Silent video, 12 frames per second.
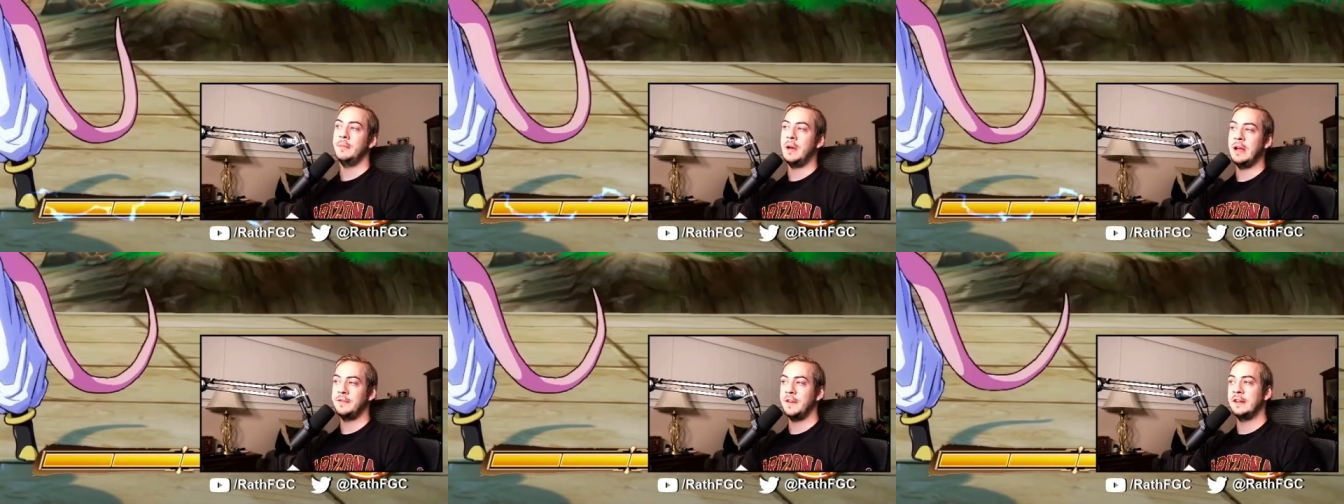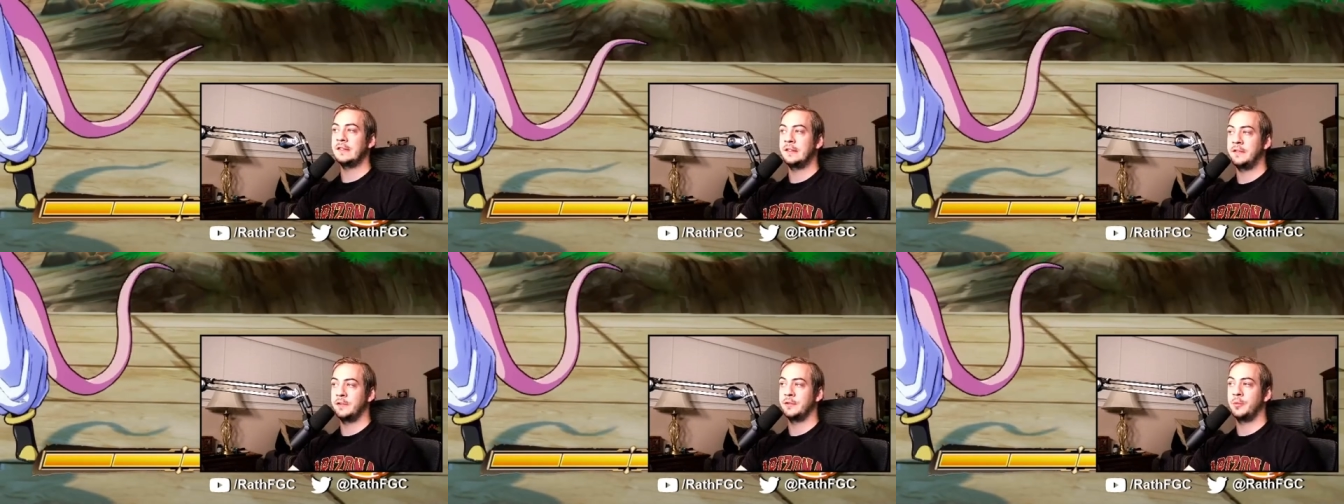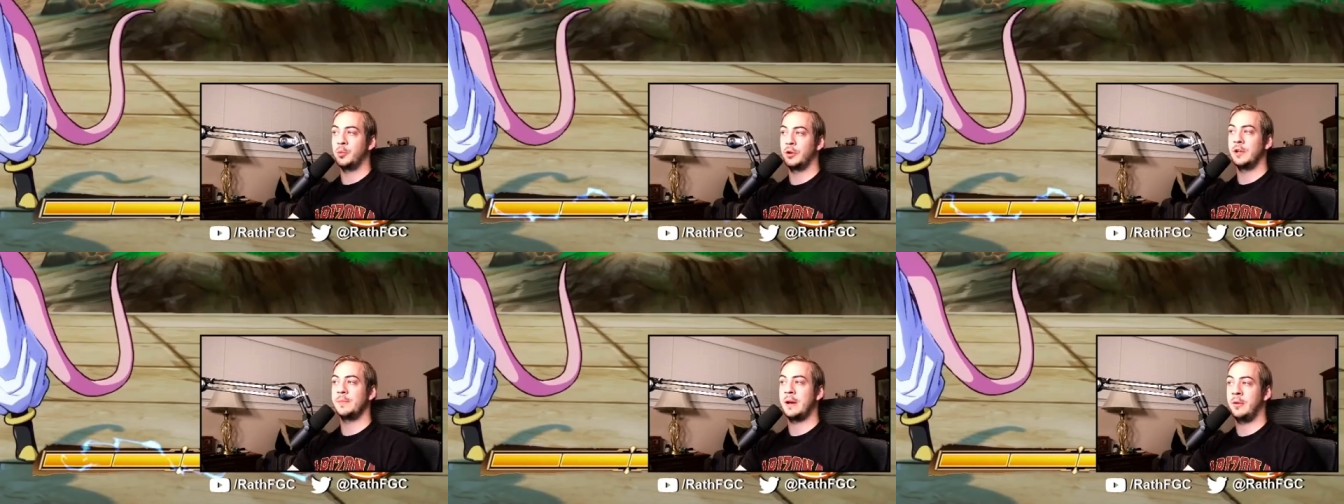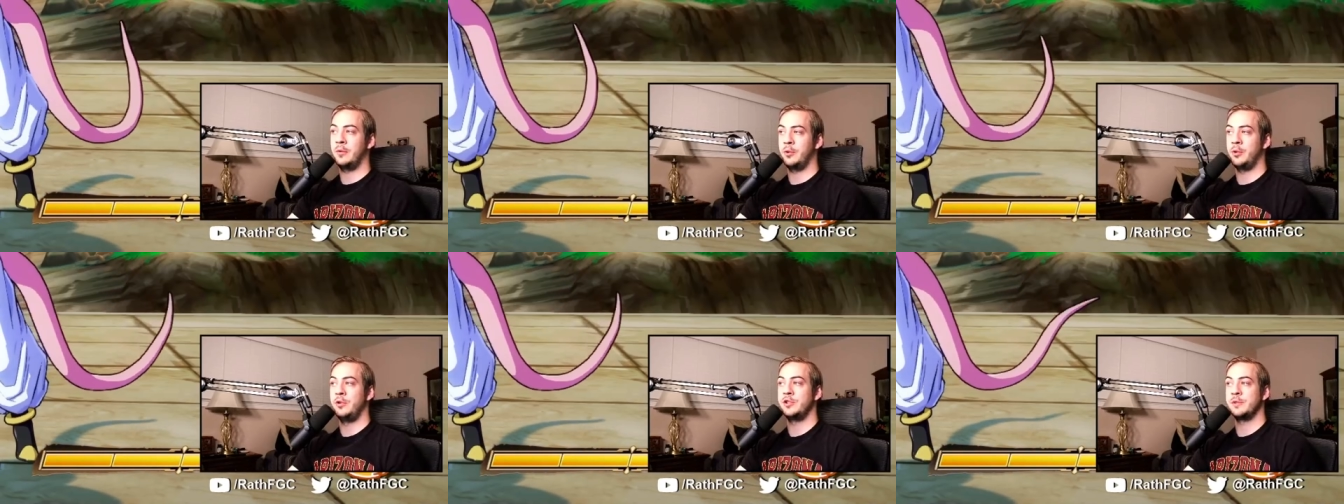My advice if you're worried about
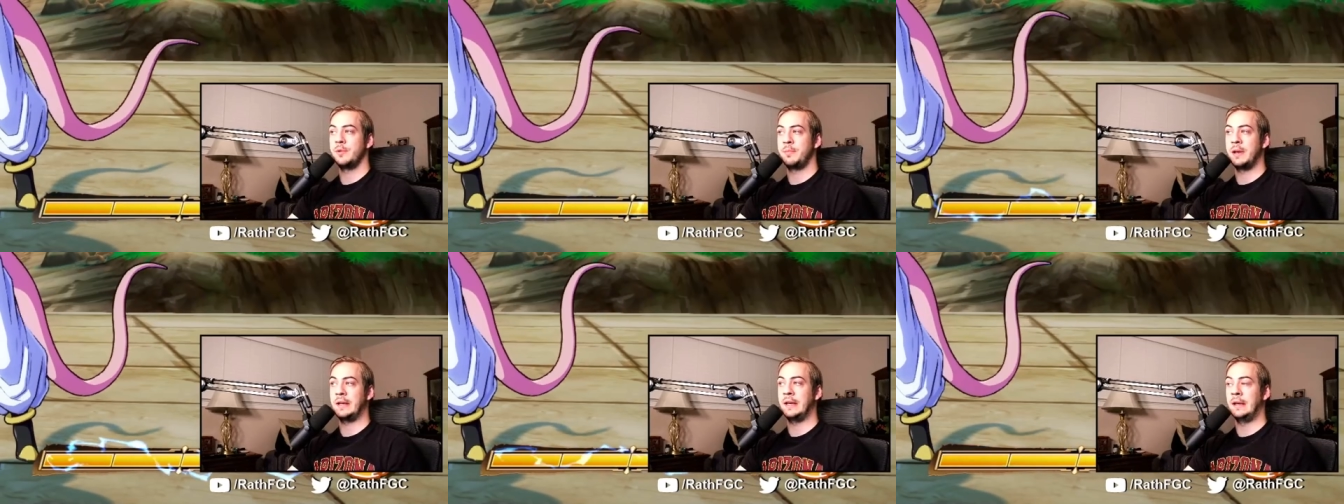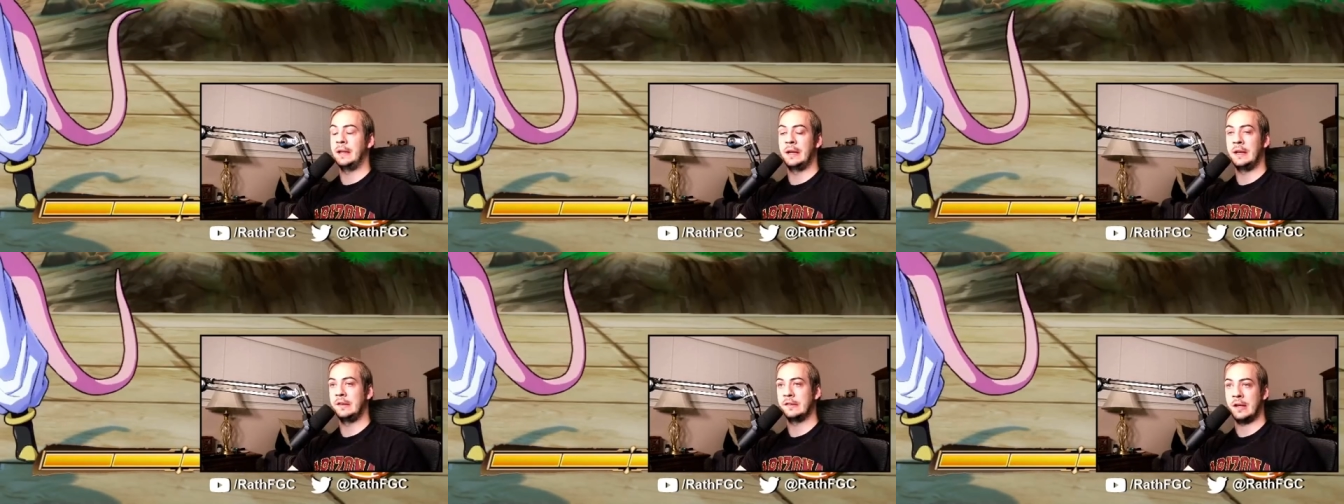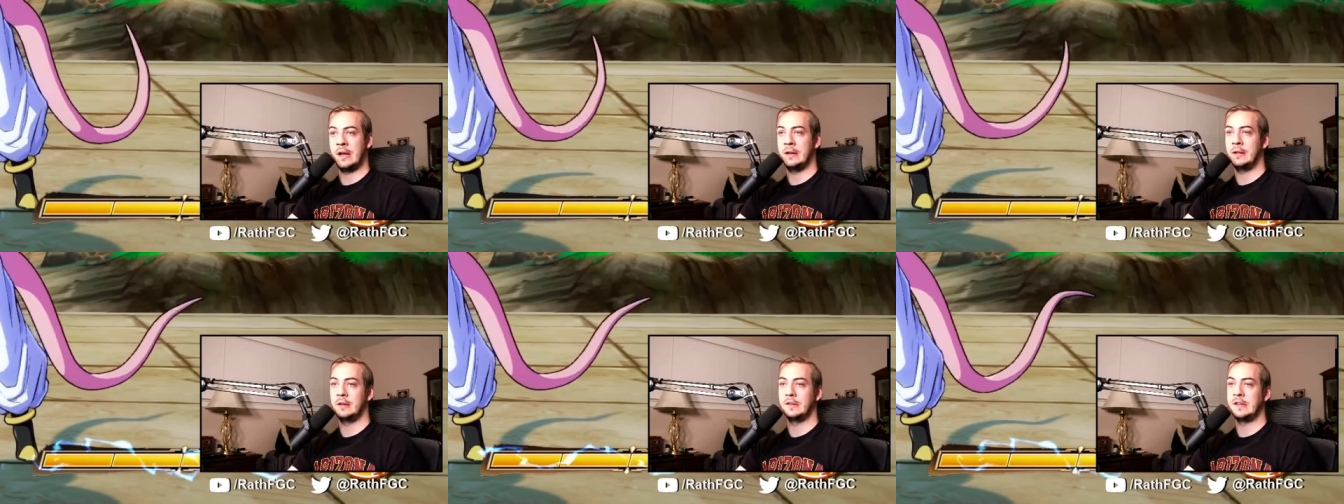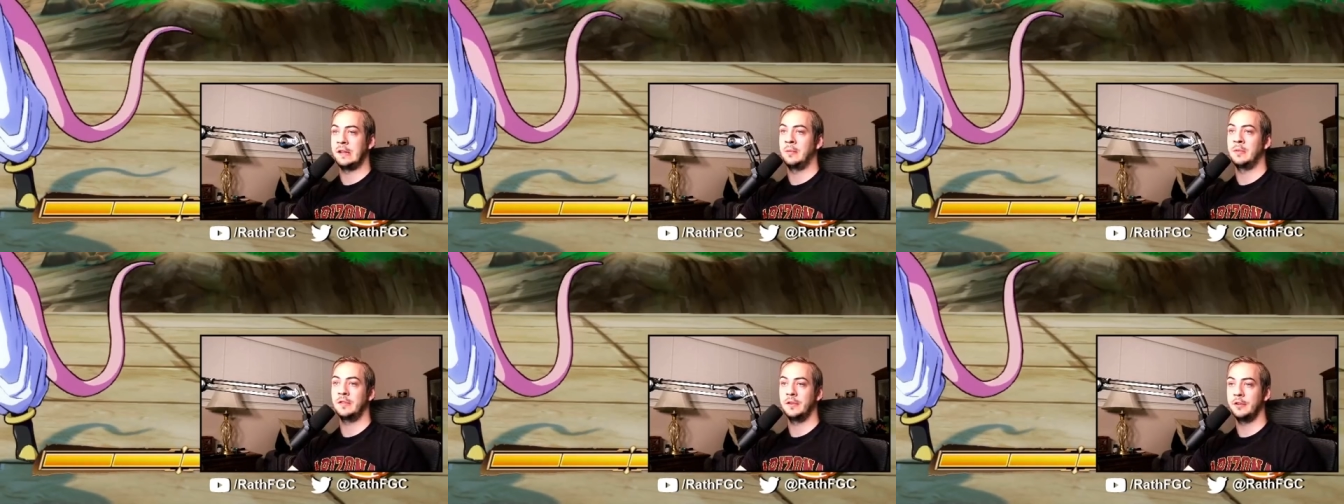who you should be picking in any slot on a
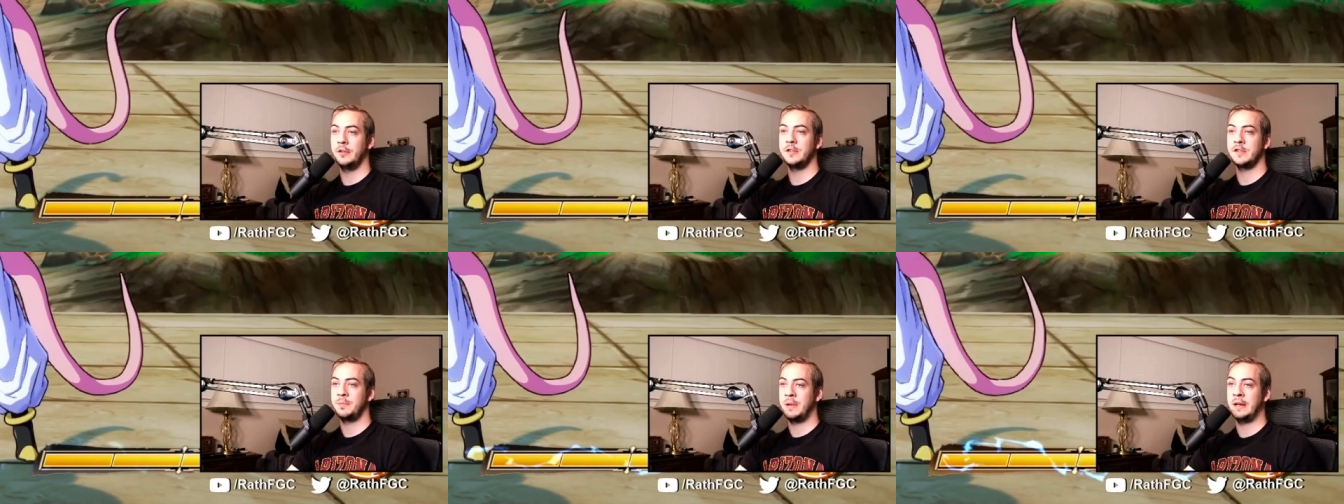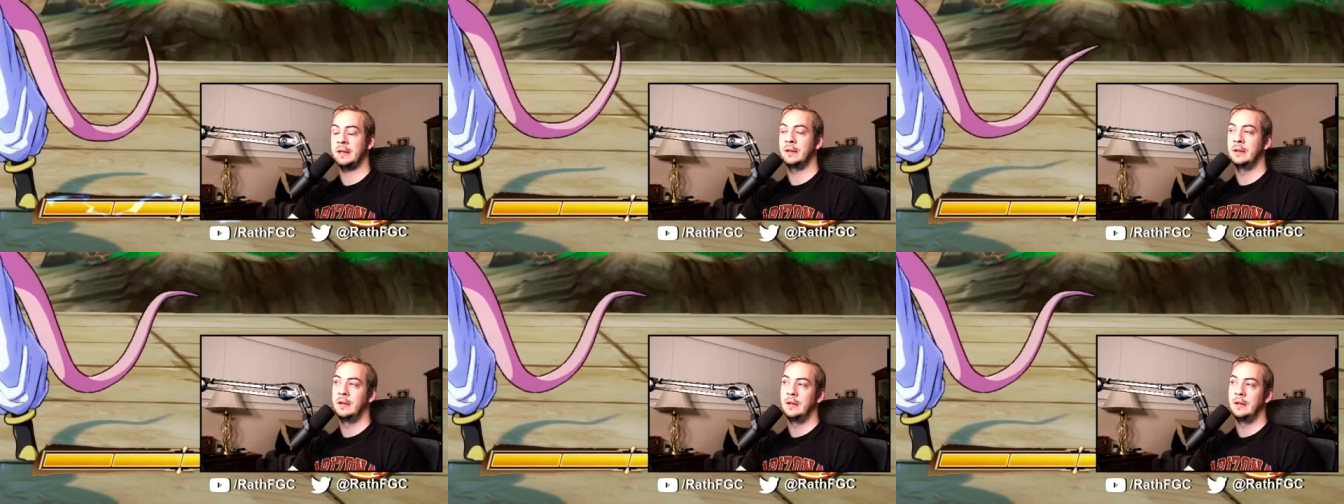team is literally just pick